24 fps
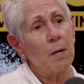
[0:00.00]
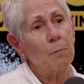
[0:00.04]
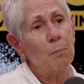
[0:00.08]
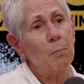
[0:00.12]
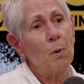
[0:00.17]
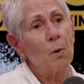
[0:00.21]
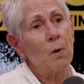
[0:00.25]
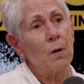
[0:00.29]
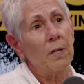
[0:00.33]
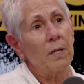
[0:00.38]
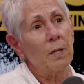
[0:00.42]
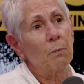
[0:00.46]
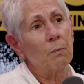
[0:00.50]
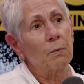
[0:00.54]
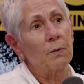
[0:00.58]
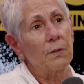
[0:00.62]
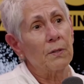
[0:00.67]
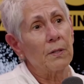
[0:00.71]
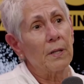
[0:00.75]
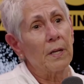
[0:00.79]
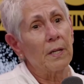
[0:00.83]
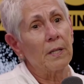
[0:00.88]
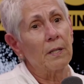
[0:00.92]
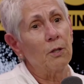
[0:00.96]
point, it was
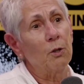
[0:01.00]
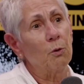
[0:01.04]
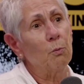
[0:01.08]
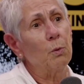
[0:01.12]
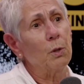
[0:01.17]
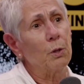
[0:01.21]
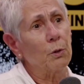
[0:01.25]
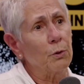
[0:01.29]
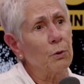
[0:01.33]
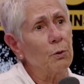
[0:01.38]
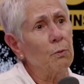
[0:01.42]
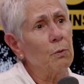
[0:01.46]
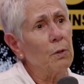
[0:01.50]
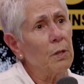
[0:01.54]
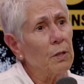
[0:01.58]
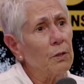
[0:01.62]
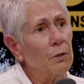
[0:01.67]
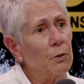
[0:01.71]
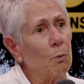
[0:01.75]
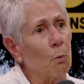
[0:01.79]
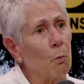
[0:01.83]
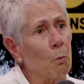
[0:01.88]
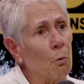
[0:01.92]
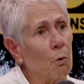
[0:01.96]
like, you will do this,
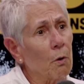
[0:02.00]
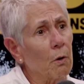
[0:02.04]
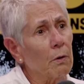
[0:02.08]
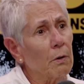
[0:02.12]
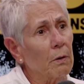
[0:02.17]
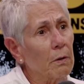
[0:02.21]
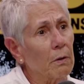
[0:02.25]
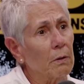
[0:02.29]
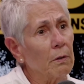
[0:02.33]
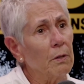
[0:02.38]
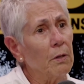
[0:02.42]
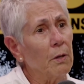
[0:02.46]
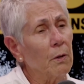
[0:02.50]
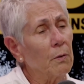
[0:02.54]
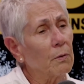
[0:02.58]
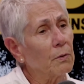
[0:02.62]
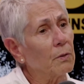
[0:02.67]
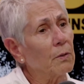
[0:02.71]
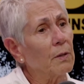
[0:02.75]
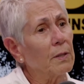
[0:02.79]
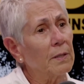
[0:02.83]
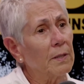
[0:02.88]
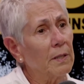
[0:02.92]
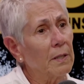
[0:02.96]
or yeah. you know.
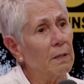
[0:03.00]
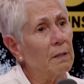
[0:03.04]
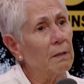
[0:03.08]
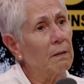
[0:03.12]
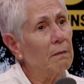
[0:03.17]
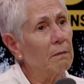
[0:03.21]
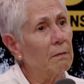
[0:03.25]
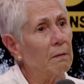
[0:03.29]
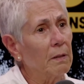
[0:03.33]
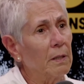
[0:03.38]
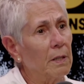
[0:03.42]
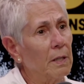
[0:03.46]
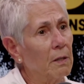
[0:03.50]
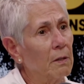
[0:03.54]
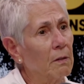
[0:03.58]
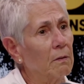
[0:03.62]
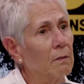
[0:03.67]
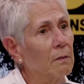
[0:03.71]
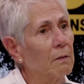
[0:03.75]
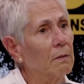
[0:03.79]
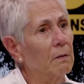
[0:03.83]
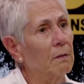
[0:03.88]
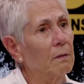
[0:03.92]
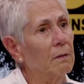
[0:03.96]
So I said, here,
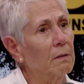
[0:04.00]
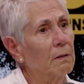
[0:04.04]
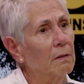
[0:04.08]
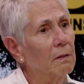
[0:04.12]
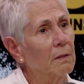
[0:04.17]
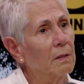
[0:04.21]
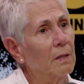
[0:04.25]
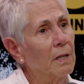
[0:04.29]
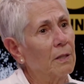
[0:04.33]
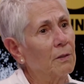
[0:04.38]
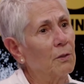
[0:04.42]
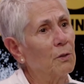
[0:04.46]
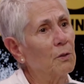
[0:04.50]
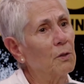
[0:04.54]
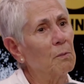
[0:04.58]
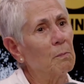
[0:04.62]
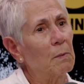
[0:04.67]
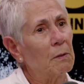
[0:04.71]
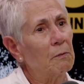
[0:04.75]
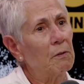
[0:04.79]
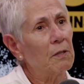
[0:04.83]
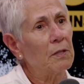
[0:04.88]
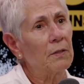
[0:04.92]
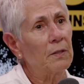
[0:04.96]
yeah. I turned in my
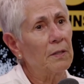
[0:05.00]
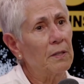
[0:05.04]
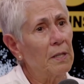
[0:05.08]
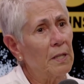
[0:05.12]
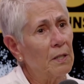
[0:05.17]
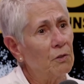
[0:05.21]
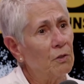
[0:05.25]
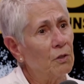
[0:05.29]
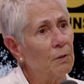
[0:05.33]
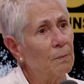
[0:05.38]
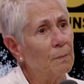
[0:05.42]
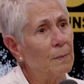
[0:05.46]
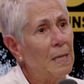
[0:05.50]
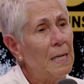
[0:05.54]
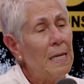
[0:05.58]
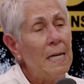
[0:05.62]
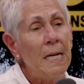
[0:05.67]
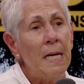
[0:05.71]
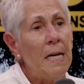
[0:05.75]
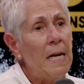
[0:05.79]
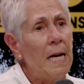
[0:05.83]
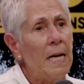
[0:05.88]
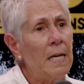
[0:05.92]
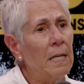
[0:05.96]
resignation,
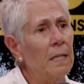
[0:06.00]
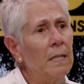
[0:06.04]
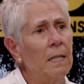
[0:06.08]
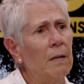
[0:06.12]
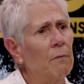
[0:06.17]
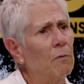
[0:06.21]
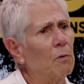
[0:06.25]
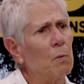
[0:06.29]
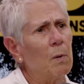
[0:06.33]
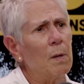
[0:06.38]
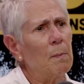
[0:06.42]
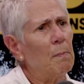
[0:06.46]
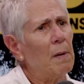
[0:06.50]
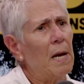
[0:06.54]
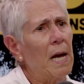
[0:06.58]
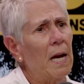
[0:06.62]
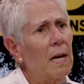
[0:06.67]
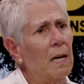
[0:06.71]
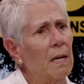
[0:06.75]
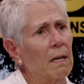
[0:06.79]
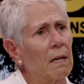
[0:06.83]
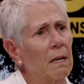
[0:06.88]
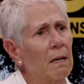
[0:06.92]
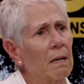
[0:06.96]
and I never went back.
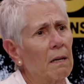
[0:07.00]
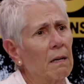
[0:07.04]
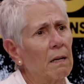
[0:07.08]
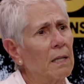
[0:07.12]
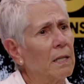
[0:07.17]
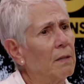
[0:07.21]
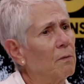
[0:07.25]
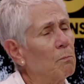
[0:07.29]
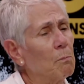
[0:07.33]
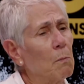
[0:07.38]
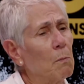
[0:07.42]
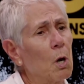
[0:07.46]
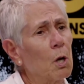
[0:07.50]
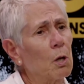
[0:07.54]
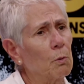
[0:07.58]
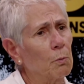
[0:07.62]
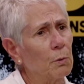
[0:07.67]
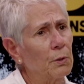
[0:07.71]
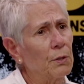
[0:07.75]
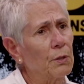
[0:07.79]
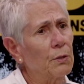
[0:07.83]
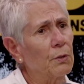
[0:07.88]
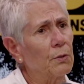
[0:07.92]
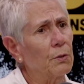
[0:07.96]
And Mark
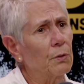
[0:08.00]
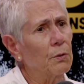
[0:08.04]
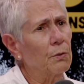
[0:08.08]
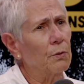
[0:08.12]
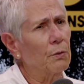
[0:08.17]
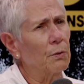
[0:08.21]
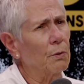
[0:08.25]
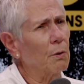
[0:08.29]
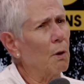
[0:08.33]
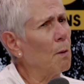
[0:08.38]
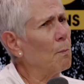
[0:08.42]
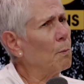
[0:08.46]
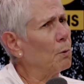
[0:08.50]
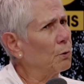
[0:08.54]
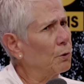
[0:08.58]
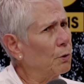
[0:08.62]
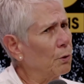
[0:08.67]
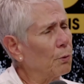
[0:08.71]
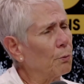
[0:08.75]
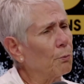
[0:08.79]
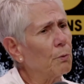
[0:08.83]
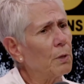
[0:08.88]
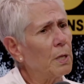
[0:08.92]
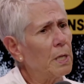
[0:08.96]
was almost
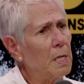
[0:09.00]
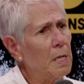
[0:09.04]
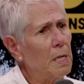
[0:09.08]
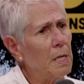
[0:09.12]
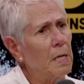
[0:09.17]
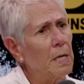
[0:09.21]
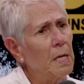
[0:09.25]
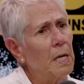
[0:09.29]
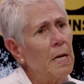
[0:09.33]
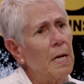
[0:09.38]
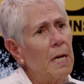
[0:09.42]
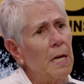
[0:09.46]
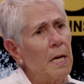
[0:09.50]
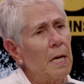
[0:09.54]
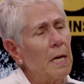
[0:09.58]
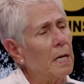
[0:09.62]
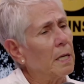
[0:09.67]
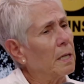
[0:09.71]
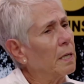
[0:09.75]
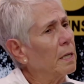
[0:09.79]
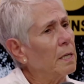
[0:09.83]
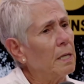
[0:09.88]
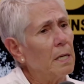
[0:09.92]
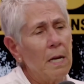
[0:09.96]
three,
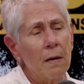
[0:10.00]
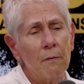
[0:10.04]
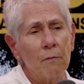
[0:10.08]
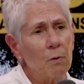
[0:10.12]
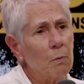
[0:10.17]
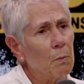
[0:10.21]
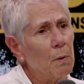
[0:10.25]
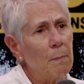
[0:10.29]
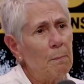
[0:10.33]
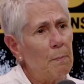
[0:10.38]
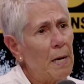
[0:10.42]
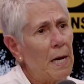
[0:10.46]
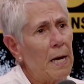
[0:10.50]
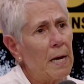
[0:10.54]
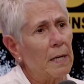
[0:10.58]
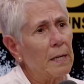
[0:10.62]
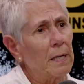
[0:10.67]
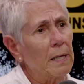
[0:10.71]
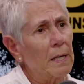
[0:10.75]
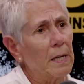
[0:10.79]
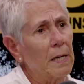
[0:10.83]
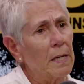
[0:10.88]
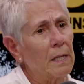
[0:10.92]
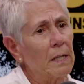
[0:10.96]
and I never went back,
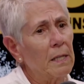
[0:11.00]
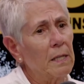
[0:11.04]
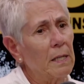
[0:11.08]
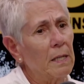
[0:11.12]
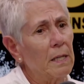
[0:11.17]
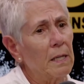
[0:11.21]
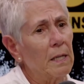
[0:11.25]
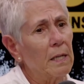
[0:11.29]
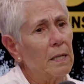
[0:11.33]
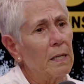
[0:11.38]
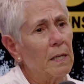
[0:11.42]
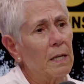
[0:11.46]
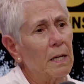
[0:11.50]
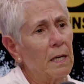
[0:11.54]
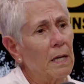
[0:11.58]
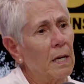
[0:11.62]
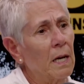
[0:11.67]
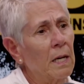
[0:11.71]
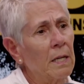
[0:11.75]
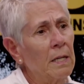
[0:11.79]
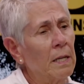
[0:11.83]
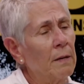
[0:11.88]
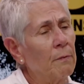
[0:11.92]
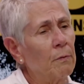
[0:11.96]
and I,
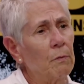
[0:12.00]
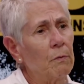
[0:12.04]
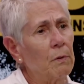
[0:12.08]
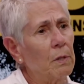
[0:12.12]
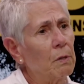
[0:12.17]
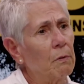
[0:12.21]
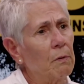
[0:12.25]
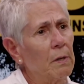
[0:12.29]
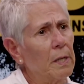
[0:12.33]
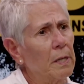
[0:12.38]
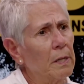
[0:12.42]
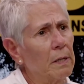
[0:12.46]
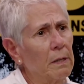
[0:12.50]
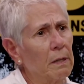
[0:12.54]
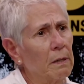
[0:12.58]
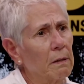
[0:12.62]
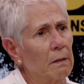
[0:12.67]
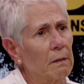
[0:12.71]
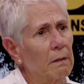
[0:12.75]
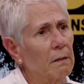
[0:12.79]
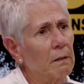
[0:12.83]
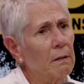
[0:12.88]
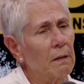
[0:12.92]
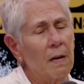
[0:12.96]
I never regretted.
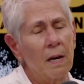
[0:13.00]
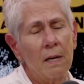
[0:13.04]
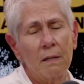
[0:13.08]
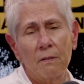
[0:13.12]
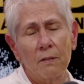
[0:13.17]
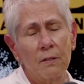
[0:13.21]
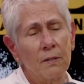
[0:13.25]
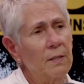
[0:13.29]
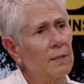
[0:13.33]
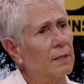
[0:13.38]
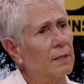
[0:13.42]
Mm-hmm. I, to this